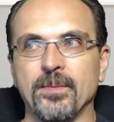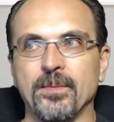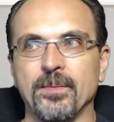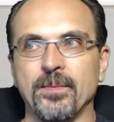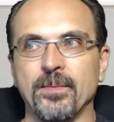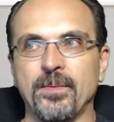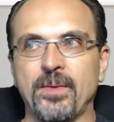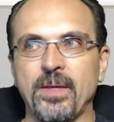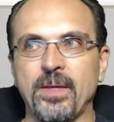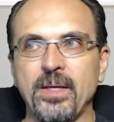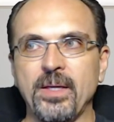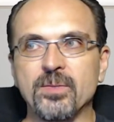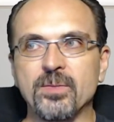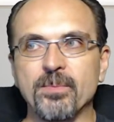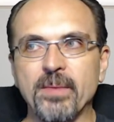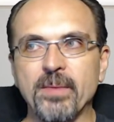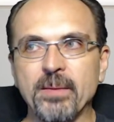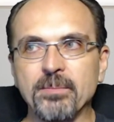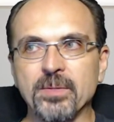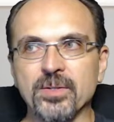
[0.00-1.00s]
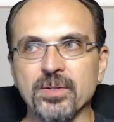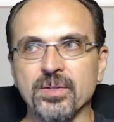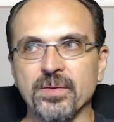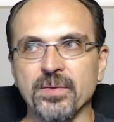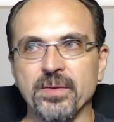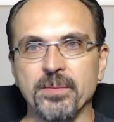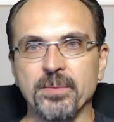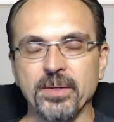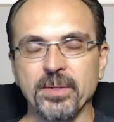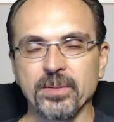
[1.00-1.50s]
These members of
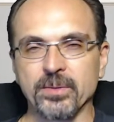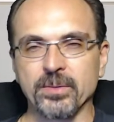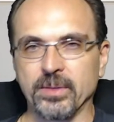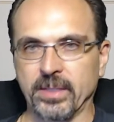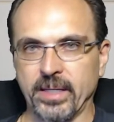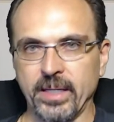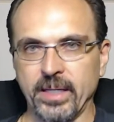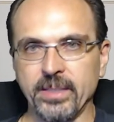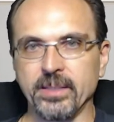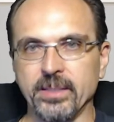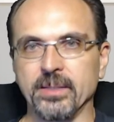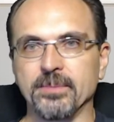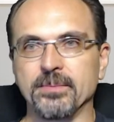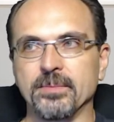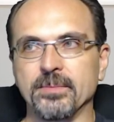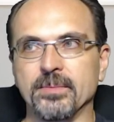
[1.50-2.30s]
the mineral kingdom